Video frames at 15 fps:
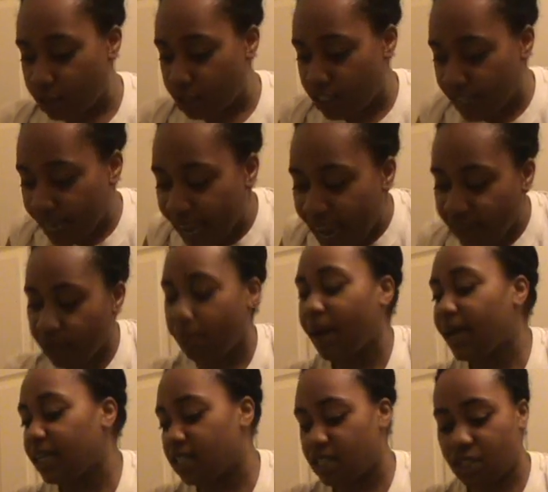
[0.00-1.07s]
say
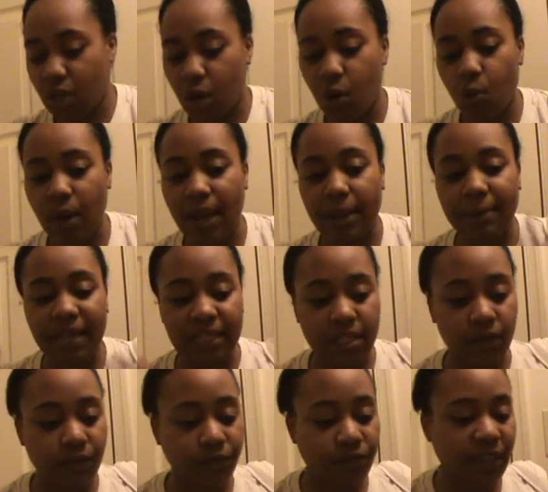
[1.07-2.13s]
everybody's a certain way
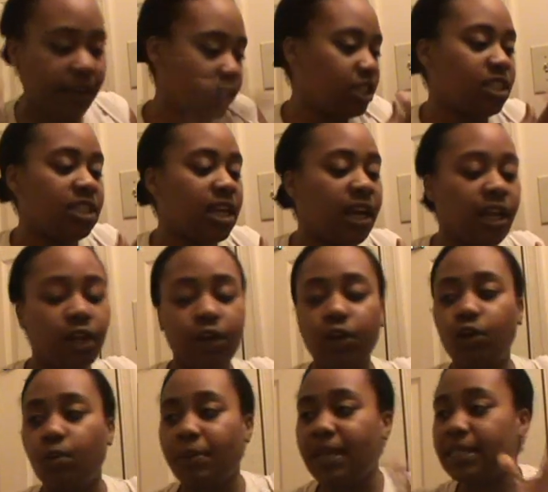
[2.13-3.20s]
because of they're this
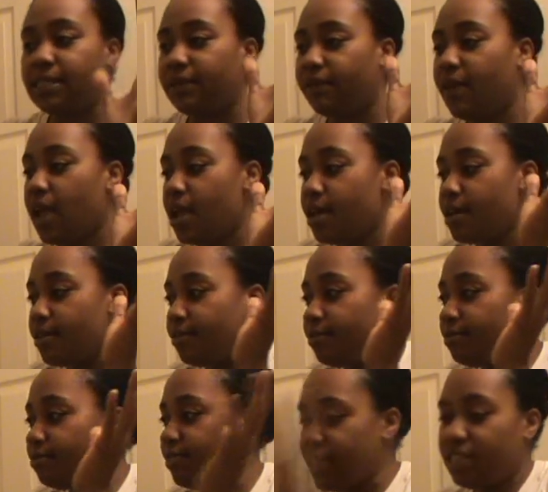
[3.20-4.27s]
color or because of
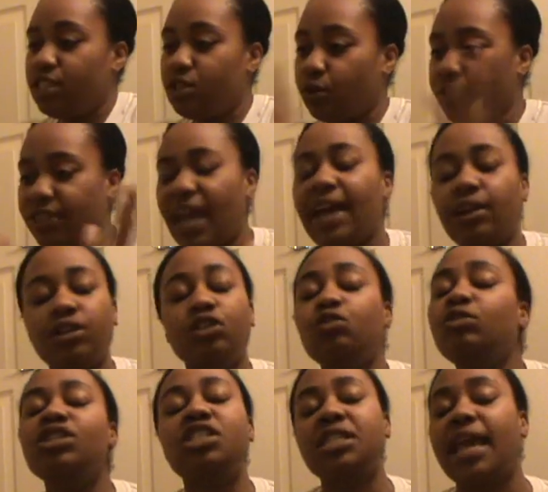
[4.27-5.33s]
this or that.
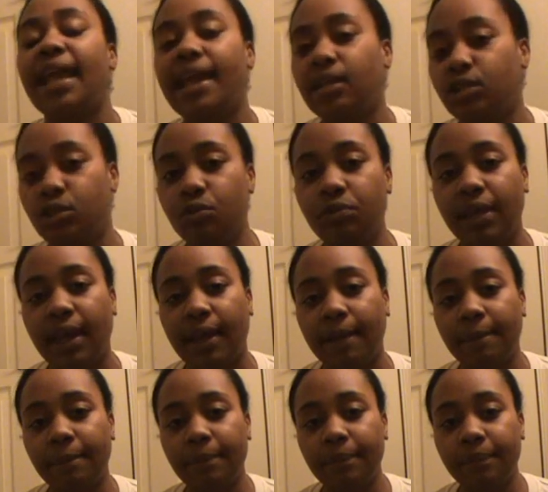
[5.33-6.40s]
You just can't do
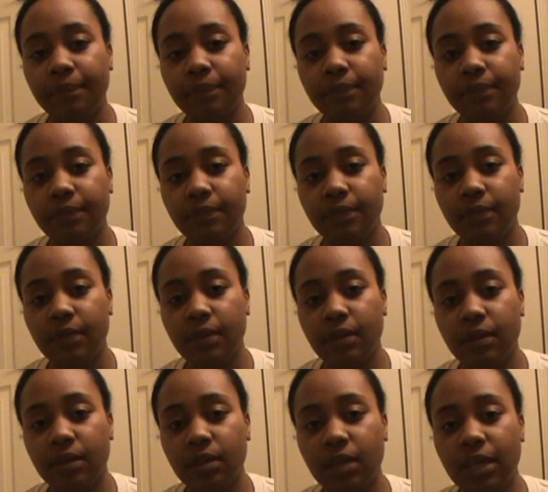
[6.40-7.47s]
that.
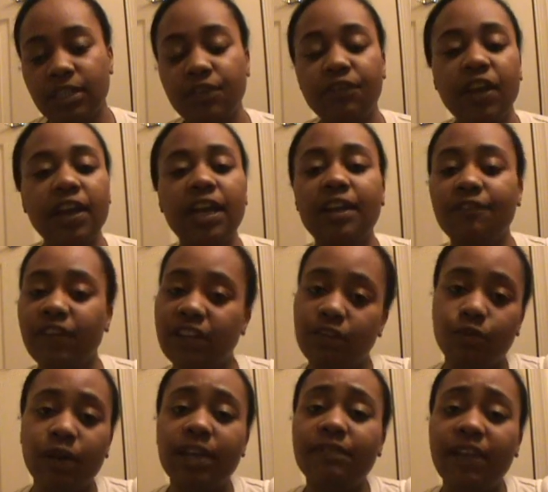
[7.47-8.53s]
It's a very
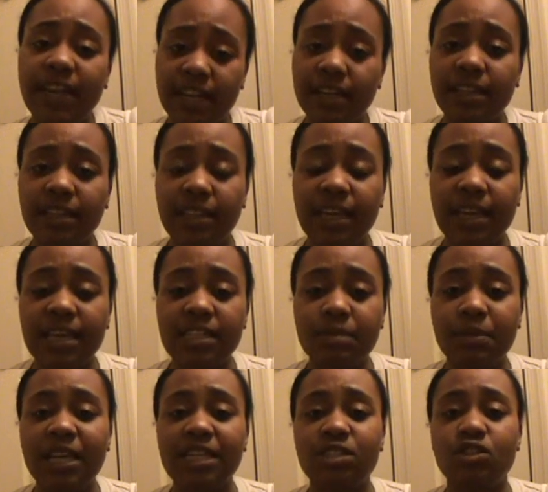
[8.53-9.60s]
ineffective way of handling
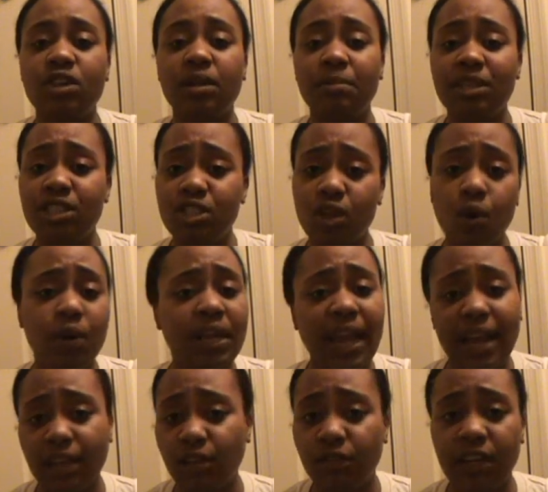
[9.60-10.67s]
things because you're going to be so
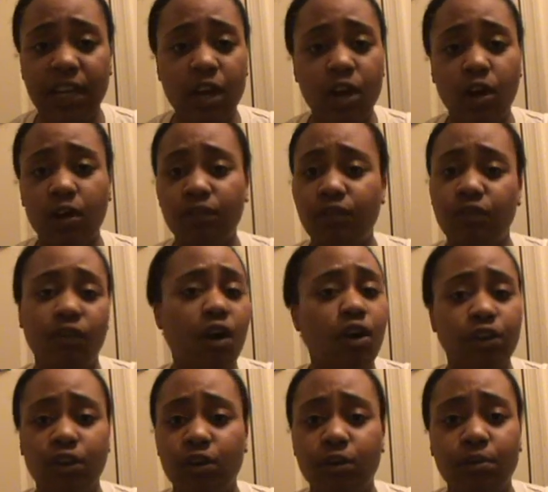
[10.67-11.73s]
inaccurate of
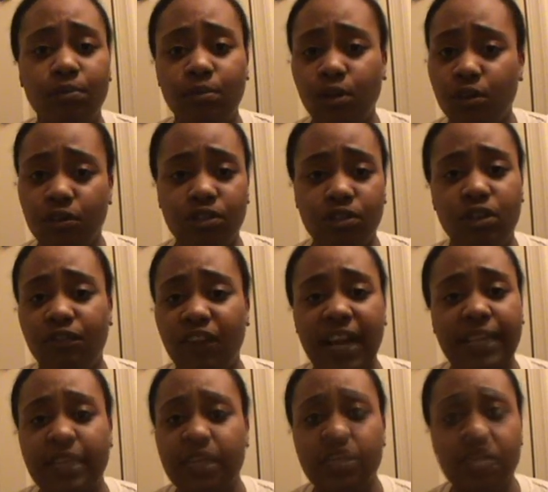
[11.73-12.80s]
all your
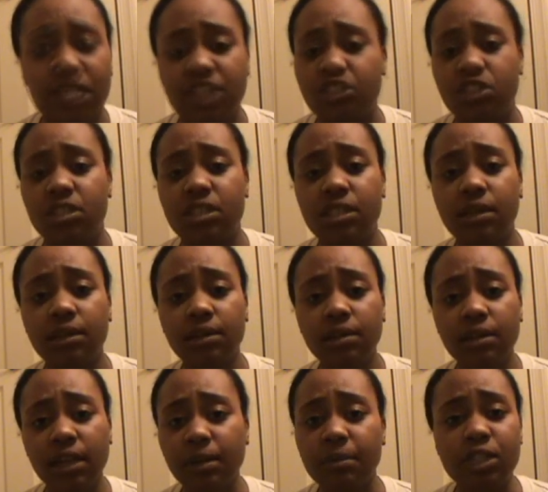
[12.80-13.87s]
findings, your decisions.
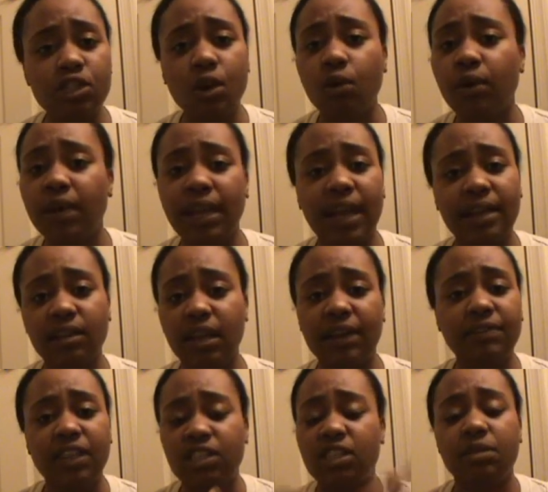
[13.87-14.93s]
You're going to be so inaccurate.
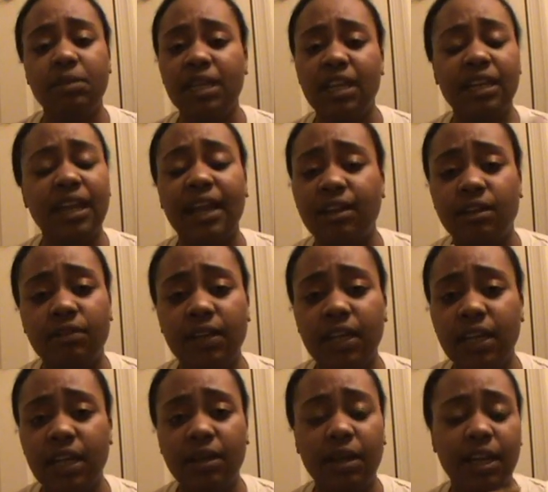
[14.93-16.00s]
Everything's going to be
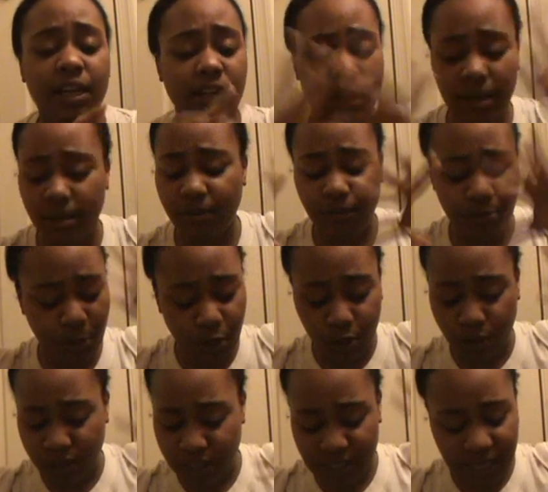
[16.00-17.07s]
inaccurate and in a
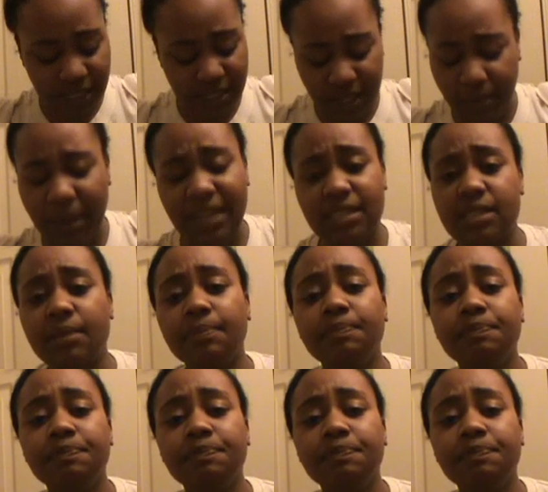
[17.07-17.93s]
pure, disgusting mess.